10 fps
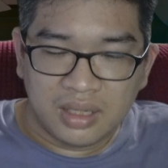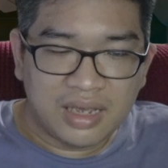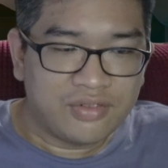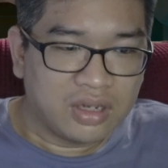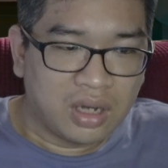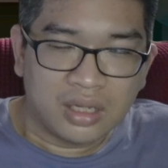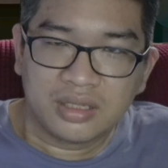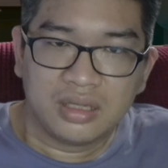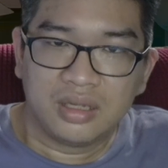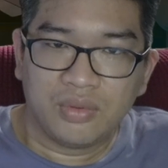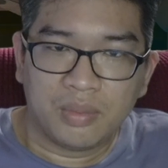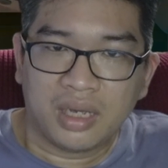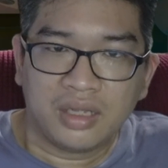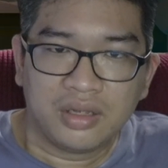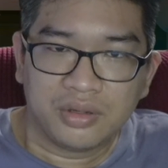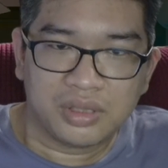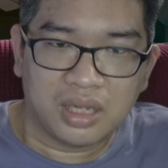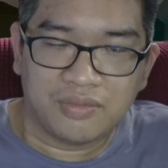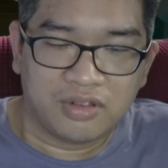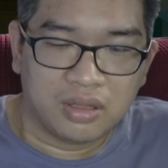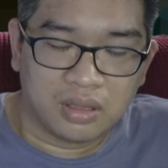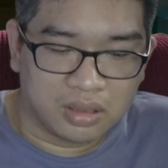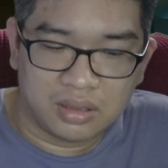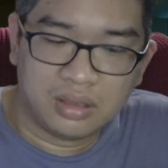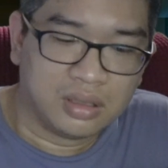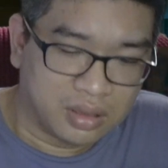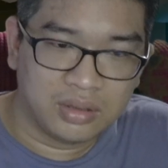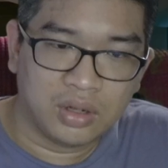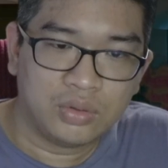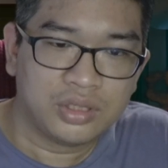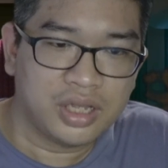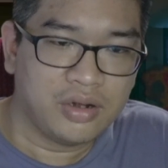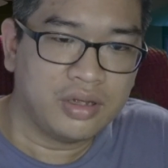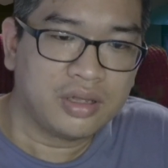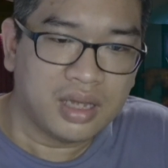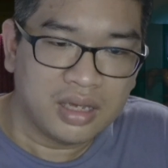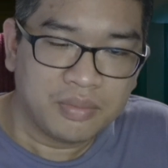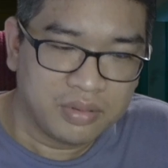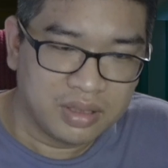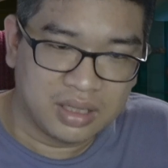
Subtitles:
and you have to constantly remind yourself, look, don't stereotype.